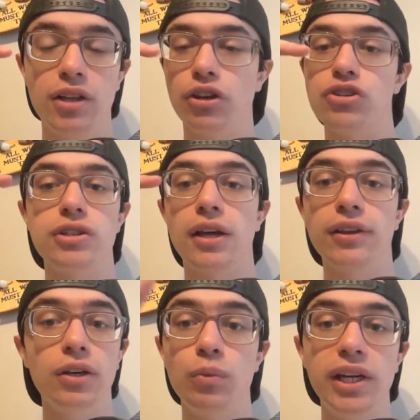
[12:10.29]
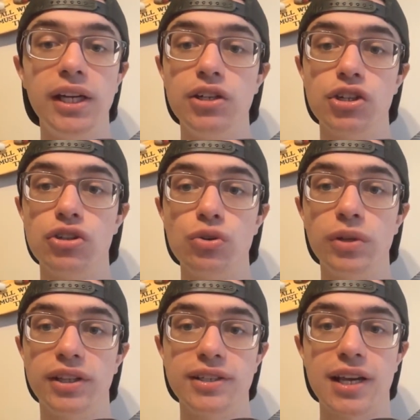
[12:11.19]
There's nothing we need to do
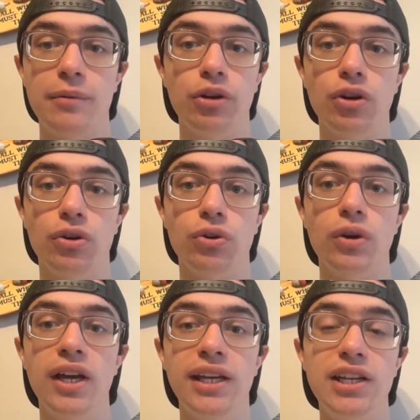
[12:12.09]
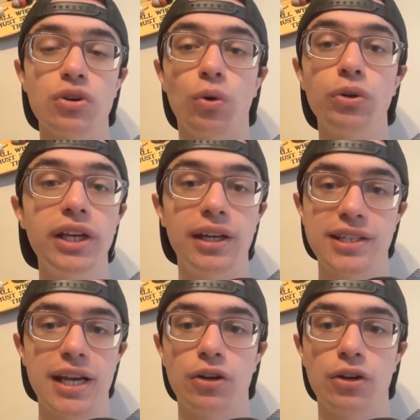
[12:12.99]
with this Daimogoku. He's only going to take